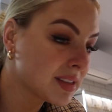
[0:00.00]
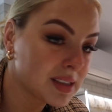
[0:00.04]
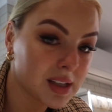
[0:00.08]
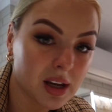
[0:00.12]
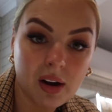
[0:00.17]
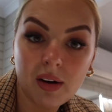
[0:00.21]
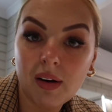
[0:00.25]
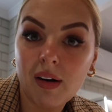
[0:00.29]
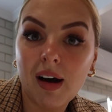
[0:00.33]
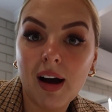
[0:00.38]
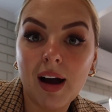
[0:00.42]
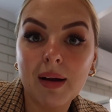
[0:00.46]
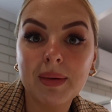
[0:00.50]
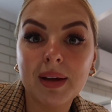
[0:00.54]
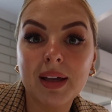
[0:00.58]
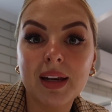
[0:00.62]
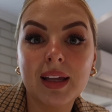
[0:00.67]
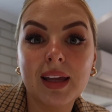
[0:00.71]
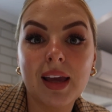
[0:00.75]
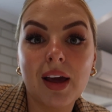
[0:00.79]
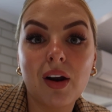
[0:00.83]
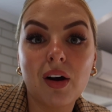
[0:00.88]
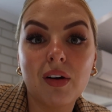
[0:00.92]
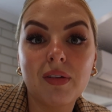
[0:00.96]
So I'm gonna
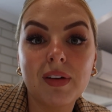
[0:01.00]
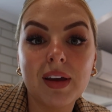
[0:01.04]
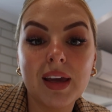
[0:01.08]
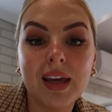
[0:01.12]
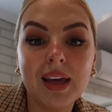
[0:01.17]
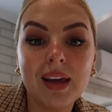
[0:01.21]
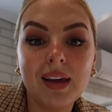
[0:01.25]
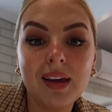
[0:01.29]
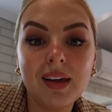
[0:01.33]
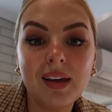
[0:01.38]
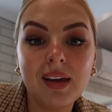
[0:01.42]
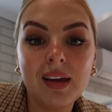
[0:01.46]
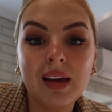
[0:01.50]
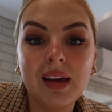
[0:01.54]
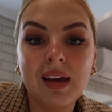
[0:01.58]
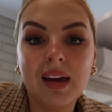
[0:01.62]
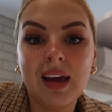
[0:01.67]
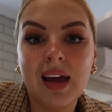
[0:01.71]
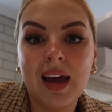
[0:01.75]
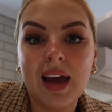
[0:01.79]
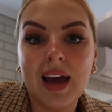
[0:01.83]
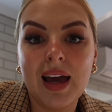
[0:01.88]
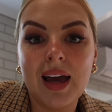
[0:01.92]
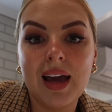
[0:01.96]
get off here
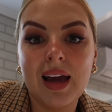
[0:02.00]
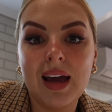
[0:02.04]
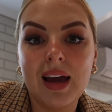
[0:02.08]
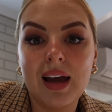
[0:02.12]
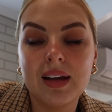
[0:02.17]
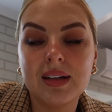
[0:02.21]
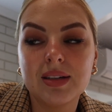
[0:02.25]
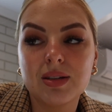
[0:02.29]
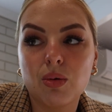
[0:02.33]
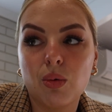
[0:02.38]
and